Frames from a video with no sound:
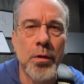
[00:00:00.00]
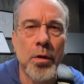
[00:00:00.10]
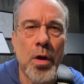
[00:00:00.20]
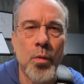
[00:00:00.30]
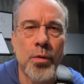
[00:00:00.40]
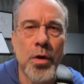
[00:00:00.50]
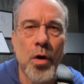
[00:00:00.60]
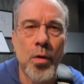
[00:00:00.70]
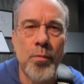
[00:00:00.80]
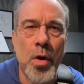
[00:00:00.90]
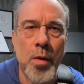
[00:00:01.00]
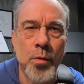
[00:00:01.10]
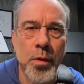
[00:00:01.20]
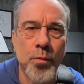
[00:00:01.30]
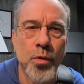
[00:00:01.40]
along with Carl
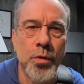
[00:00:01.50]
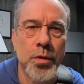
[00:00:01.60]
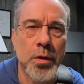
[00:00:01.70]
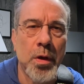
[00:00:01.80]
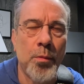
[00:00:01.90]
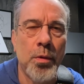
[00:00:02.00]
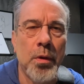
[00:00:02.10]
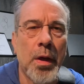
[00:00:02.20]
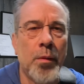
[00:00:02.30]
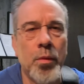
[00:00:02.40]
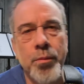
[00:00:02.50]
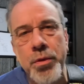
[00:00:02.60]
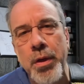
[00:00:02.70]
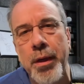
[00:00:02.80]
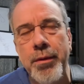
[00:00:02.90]
Palmer to produce a couple albums
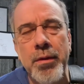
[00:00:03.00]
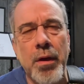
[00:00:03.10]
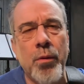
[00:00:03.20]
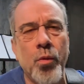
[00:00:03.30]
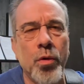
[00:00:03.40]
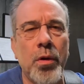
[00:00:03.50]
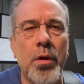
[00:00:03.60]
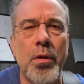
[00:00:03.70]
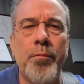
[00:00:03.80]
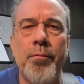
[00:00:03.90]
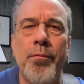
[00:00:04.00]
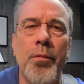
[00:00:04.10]
that were a little